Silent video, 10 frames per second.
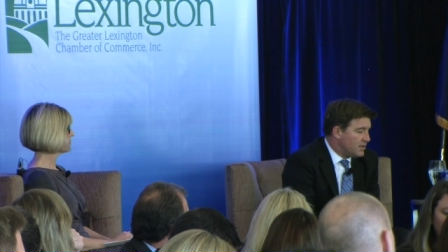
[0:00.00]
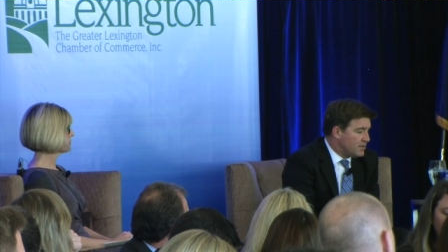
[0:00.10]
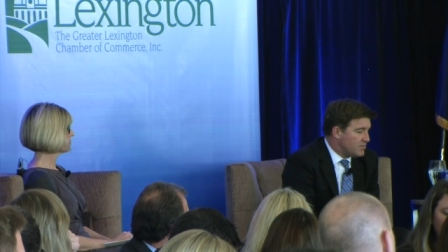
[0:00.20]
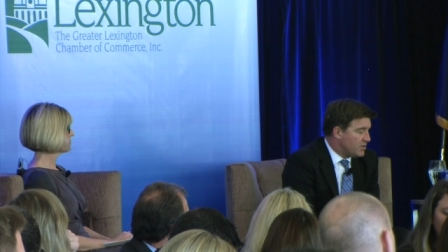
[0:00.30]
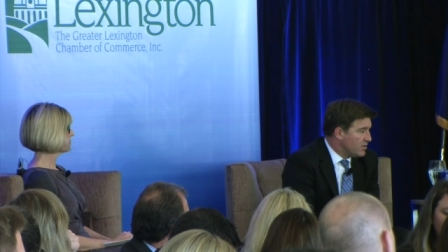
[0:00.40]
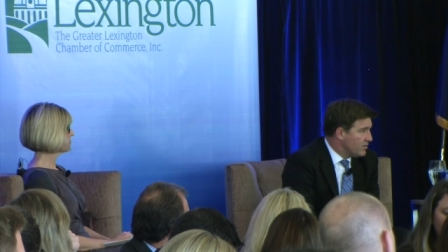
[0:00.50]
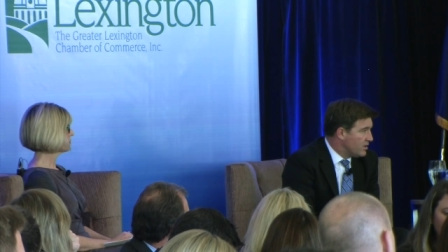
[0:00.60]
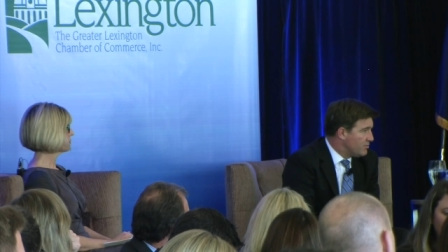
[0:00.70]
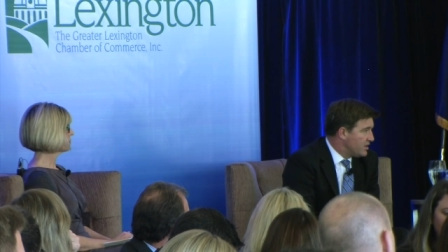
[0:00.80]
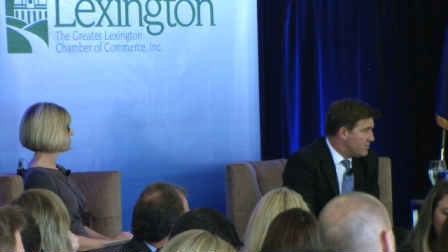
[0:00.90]
as a partner
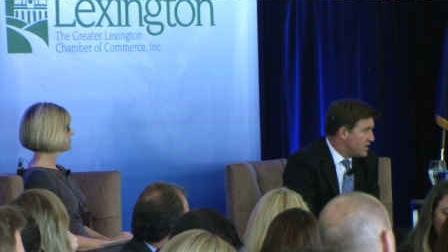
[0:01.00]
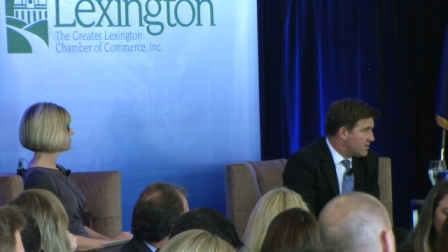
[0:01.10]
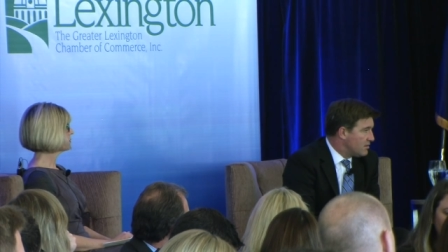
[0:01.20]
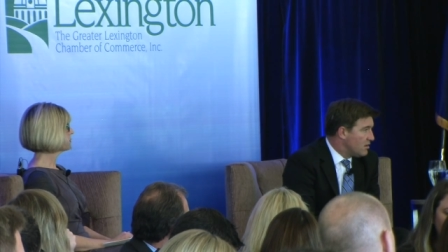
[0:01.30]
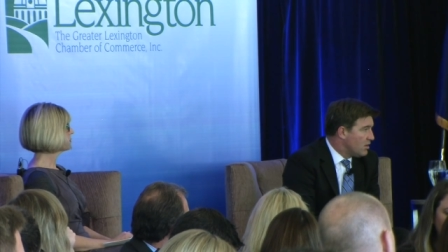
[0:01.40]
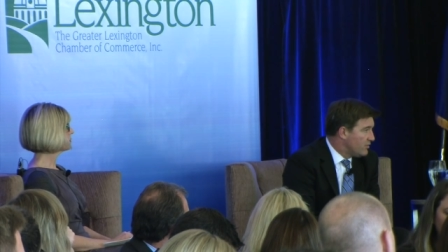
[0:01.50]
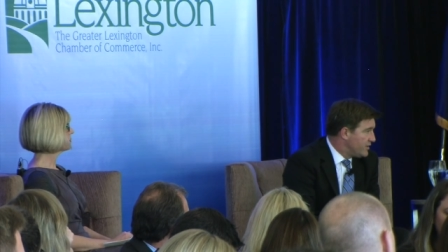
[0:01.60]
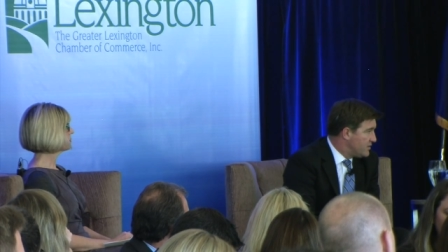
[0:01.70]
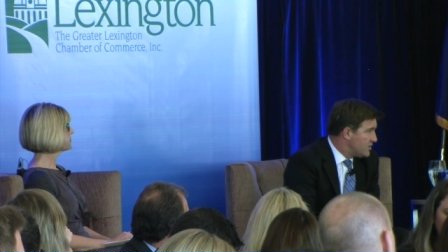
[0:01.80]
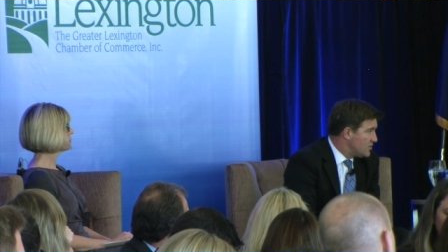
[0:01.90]
helping to make all
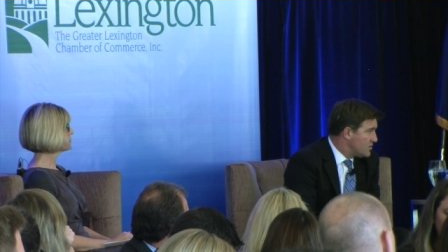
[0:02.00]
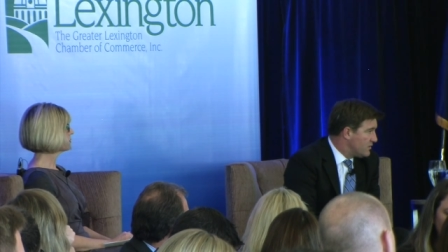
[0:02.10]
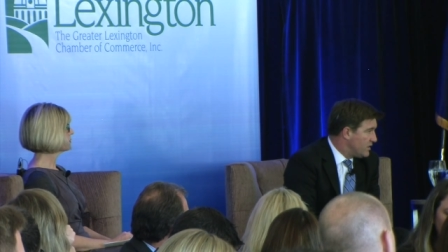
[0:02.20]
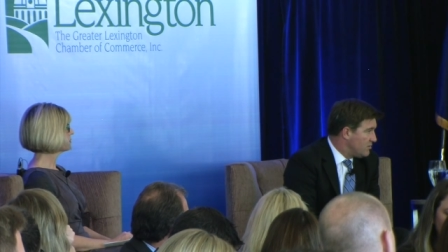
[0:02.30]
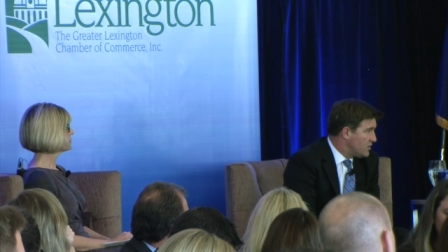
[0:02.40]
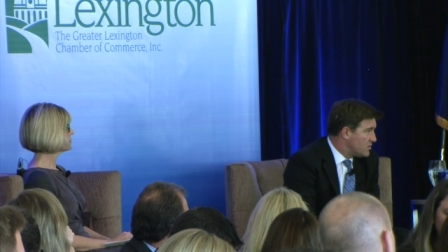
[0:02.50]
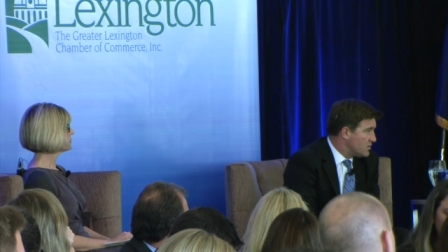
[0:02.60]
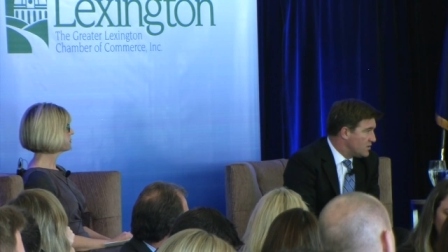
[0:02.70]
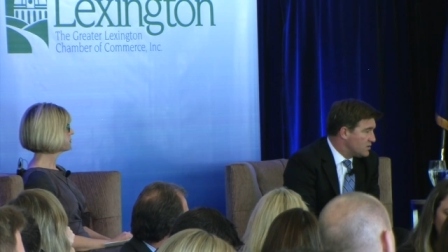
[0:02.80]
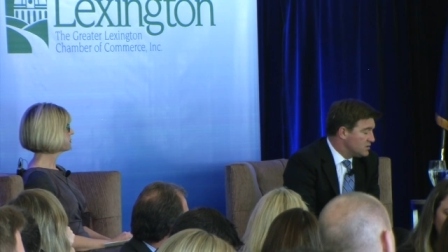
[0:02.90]
the decisions of the
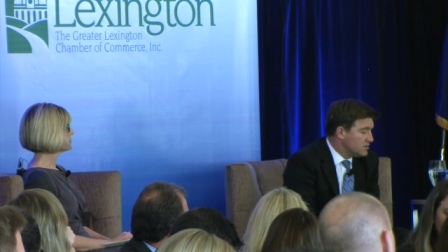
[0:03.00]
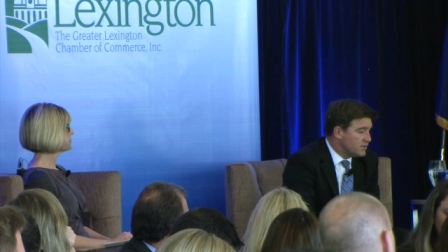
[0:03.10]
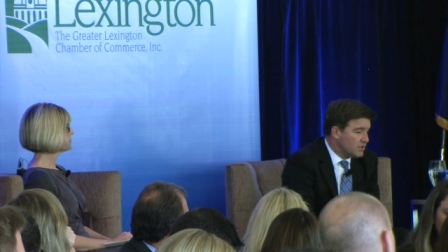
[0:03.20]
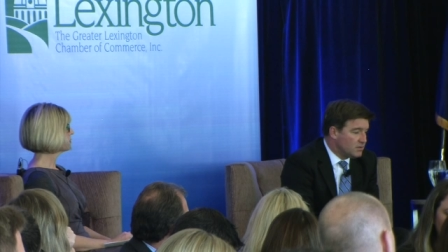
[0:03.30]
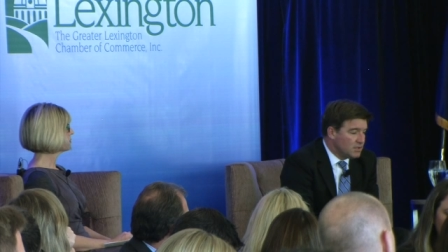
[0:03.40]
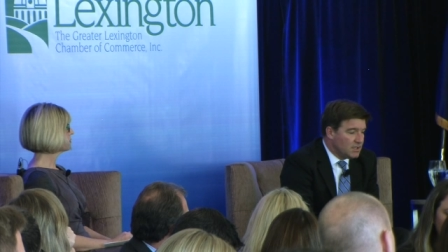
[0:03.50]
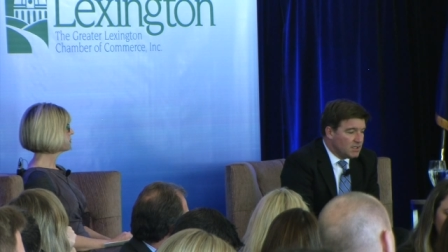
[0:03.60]
administration. So